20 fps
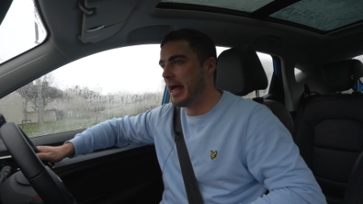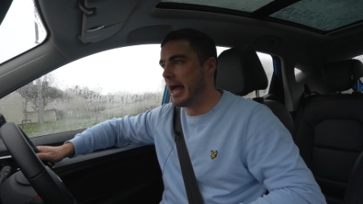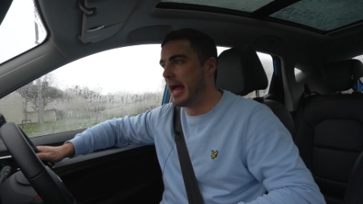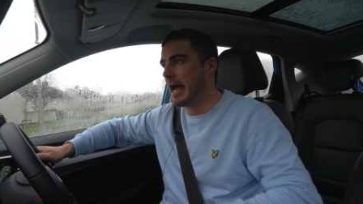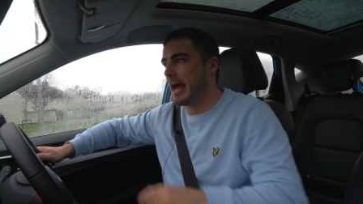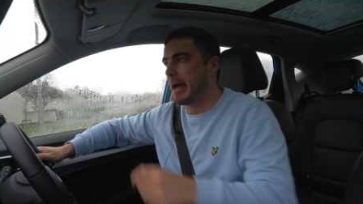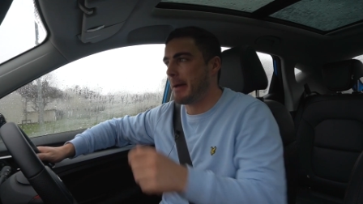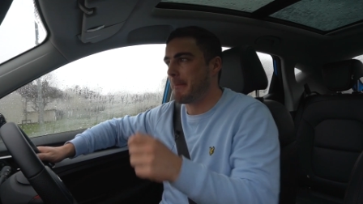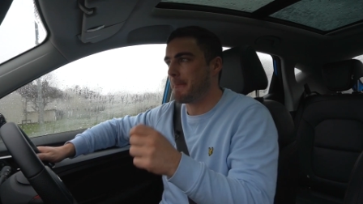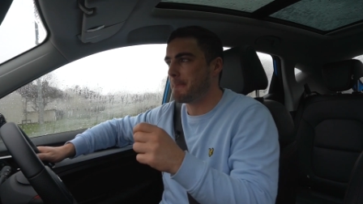
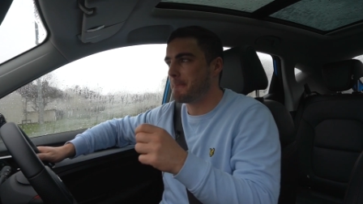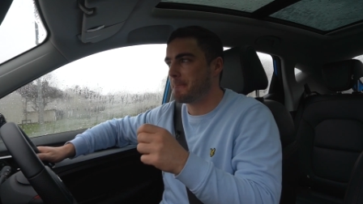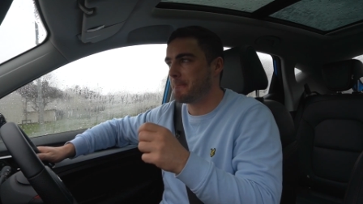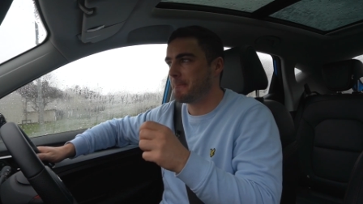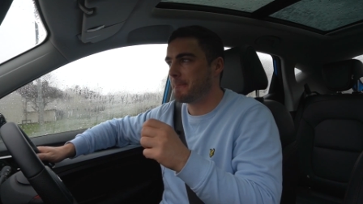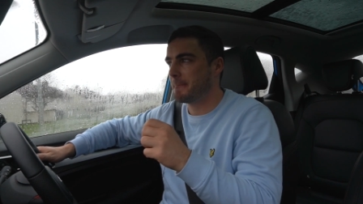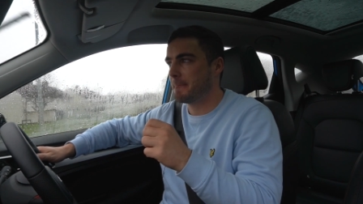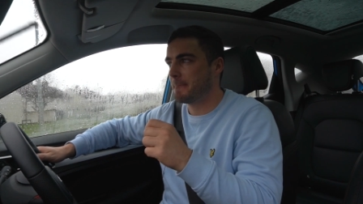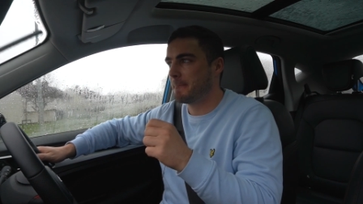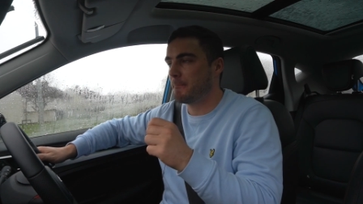
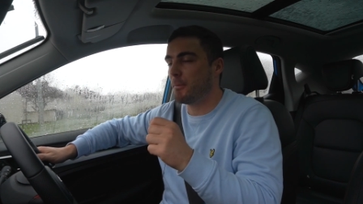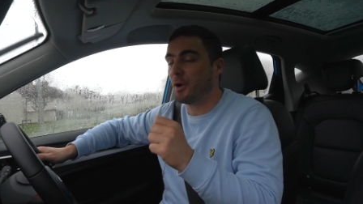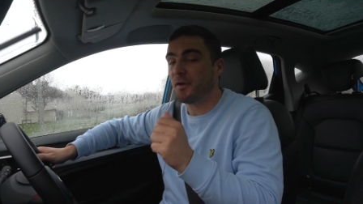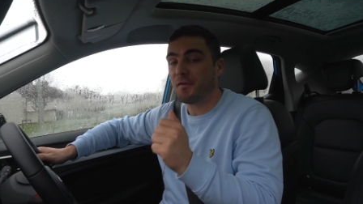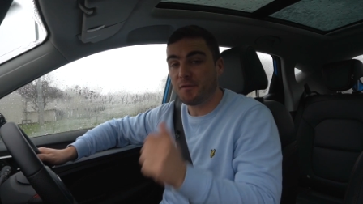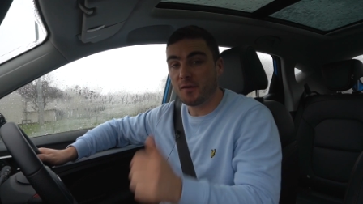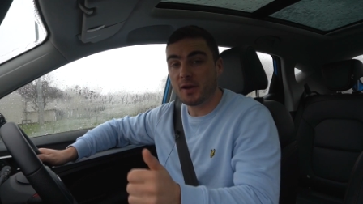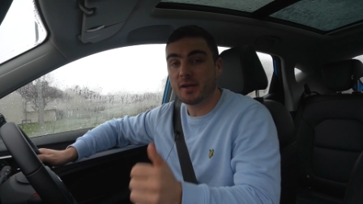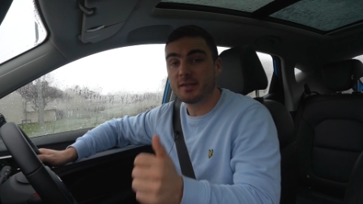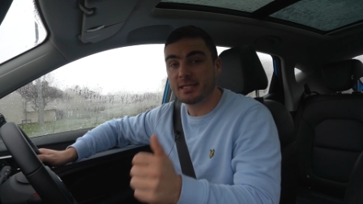My
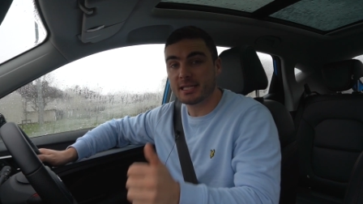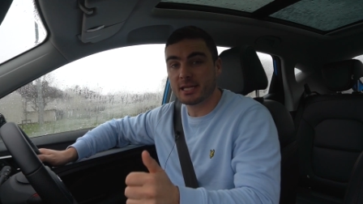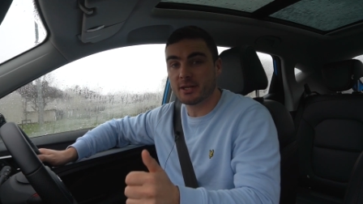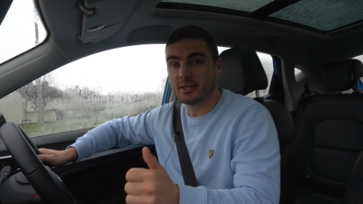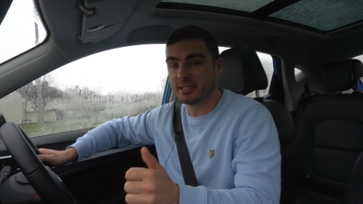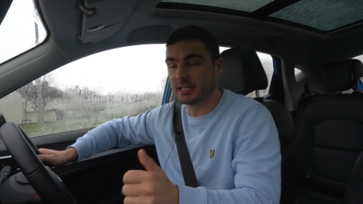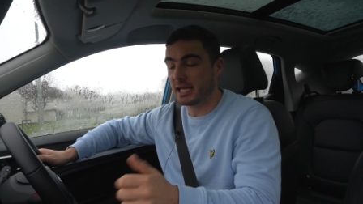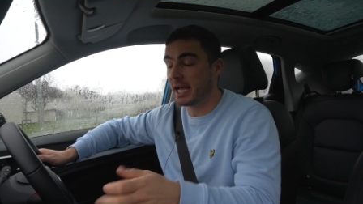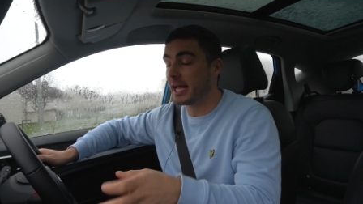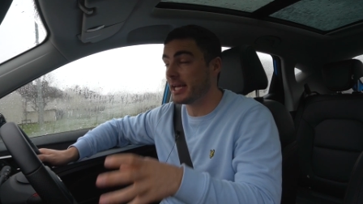first thing
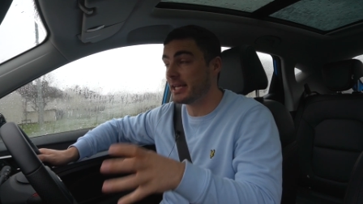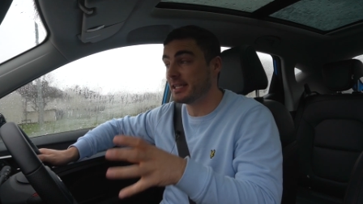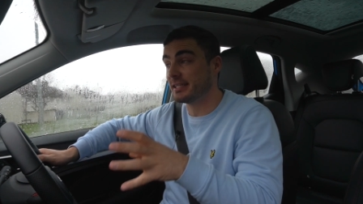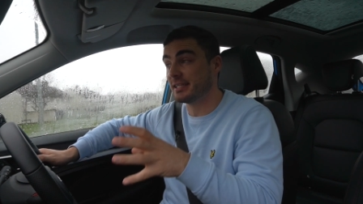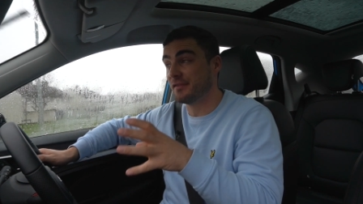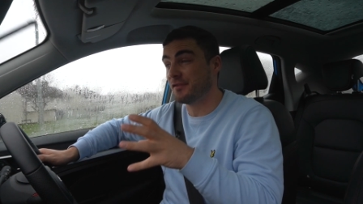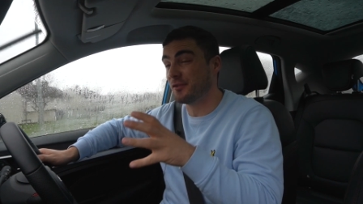I'd say is,